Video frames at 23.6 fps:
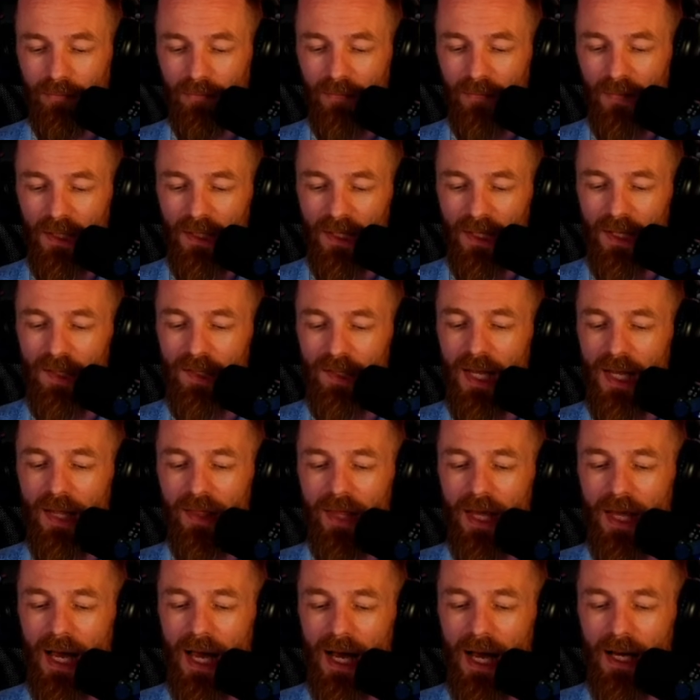They said they
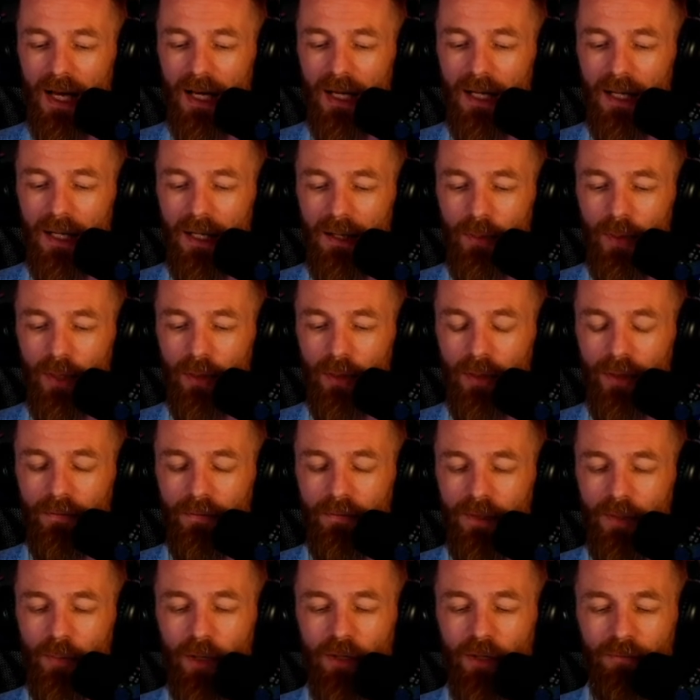were looking for
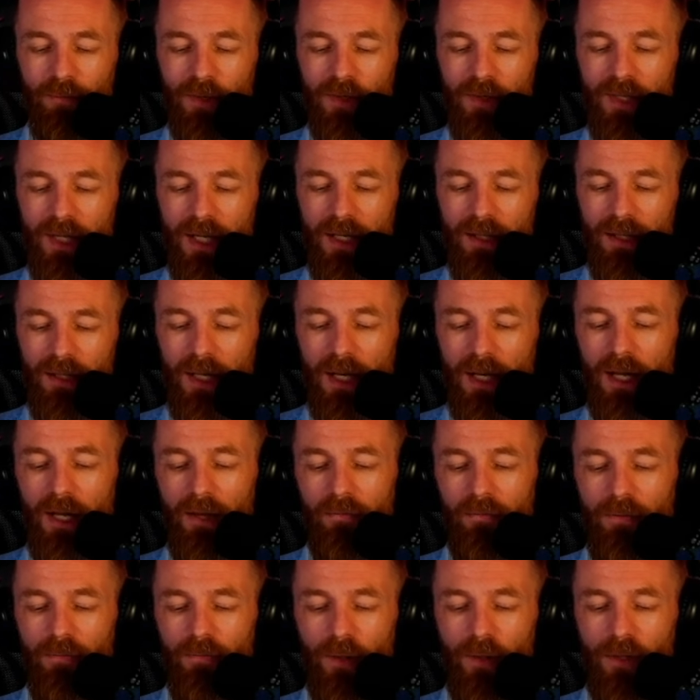12% for
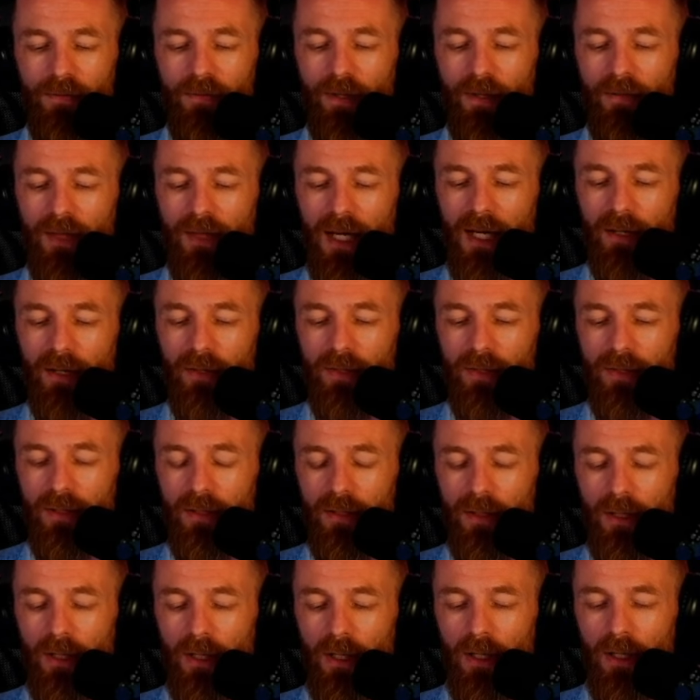45,000.
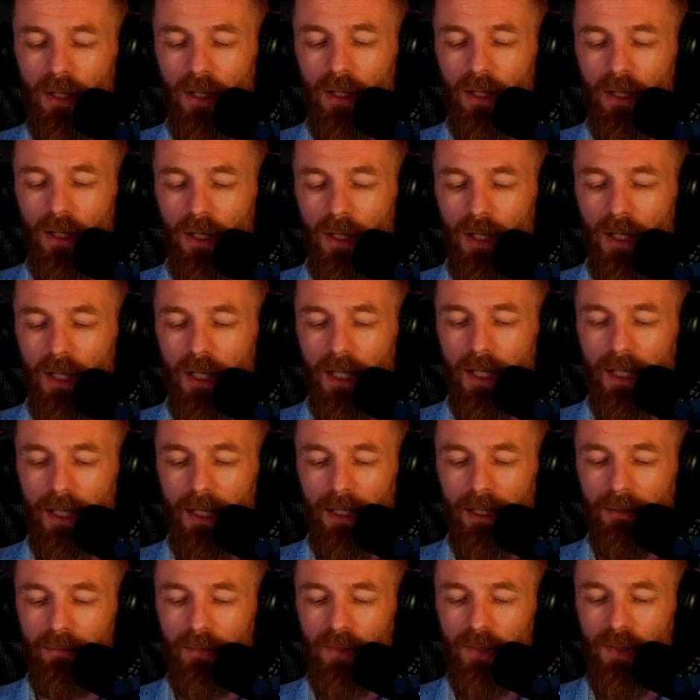
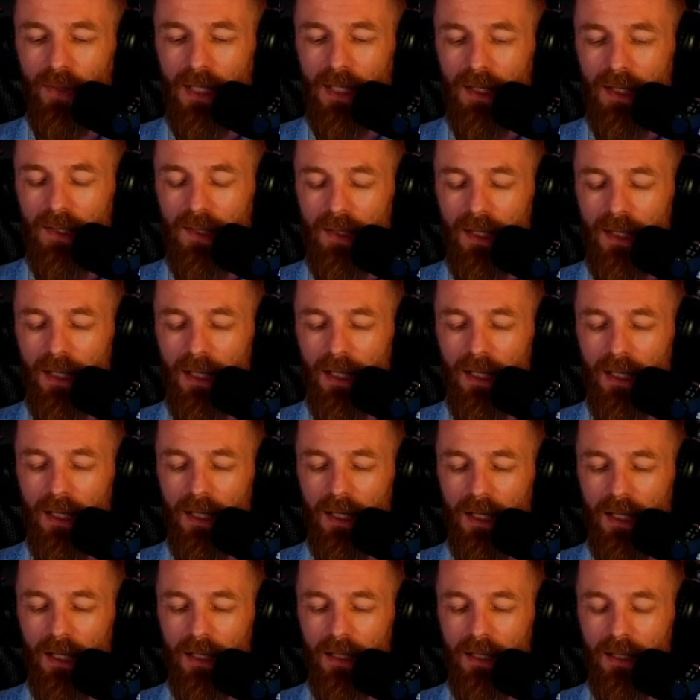So that's
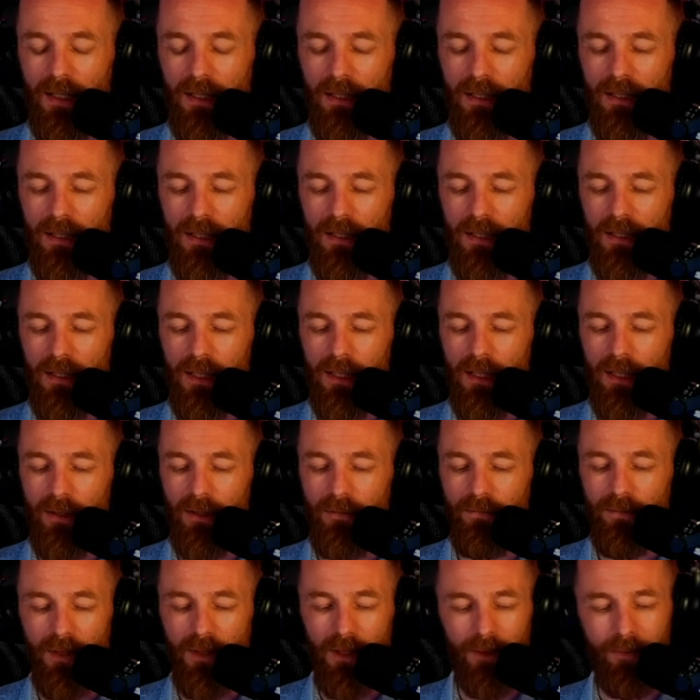
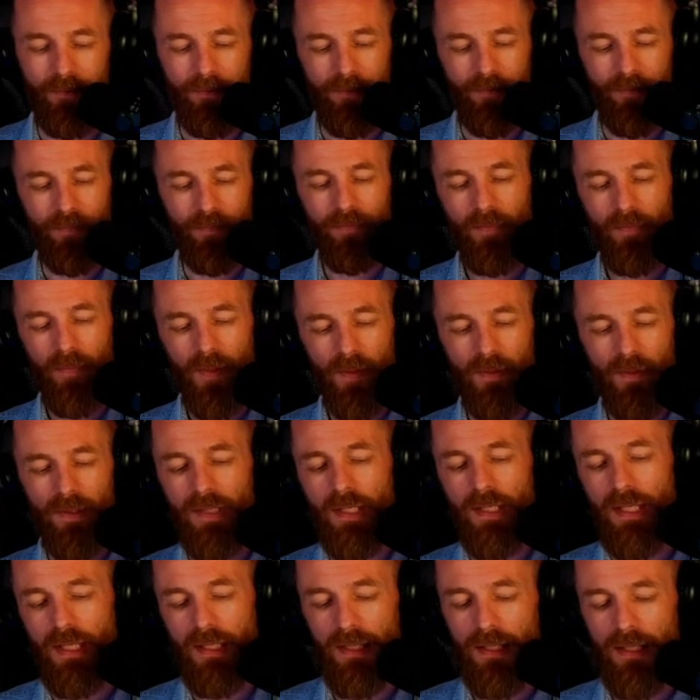what's
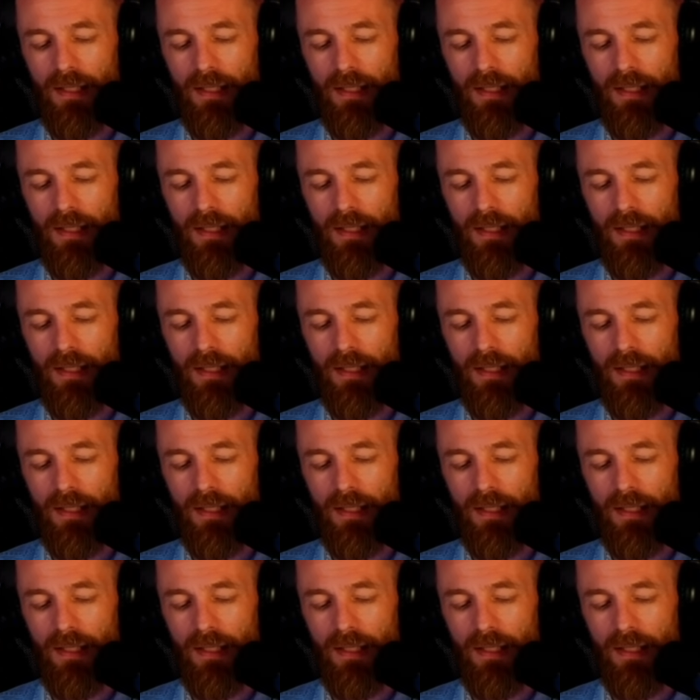that?